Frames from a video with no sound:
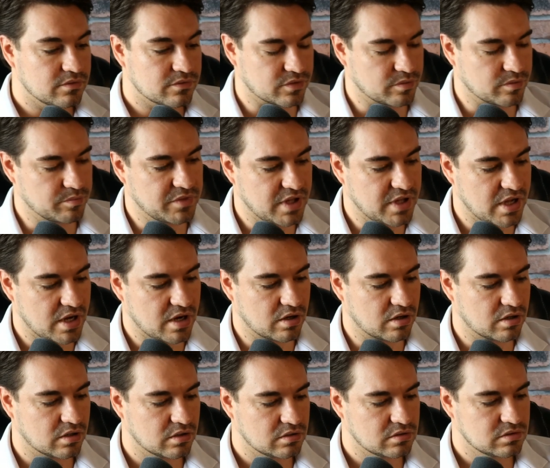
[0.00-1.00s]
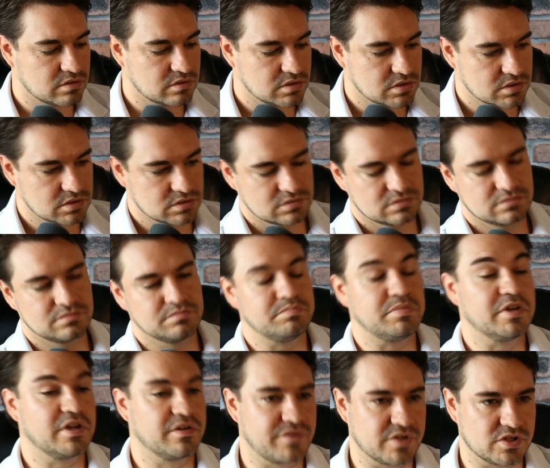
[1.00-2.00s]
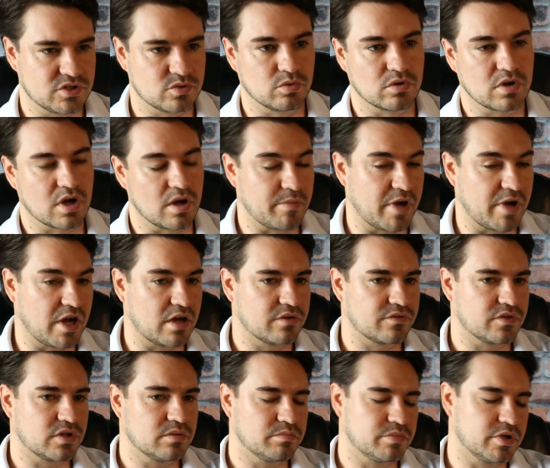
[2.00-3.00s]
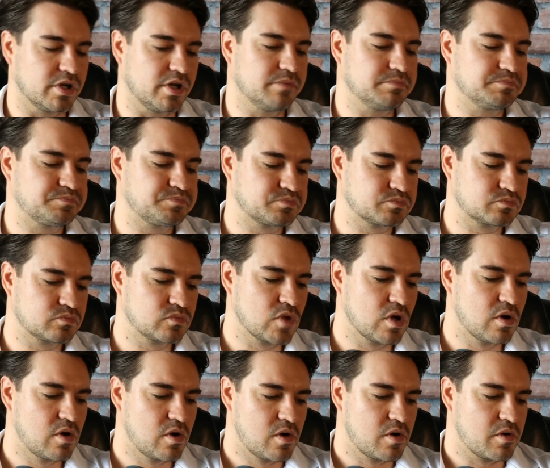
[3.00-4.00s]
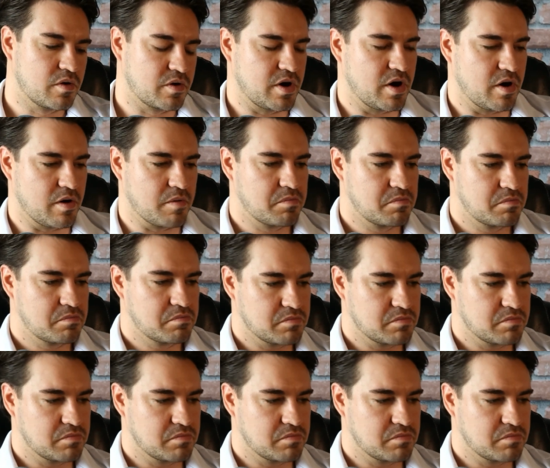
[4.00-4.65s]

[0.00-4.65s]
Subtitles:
from there, benefits will come out of it. But, well,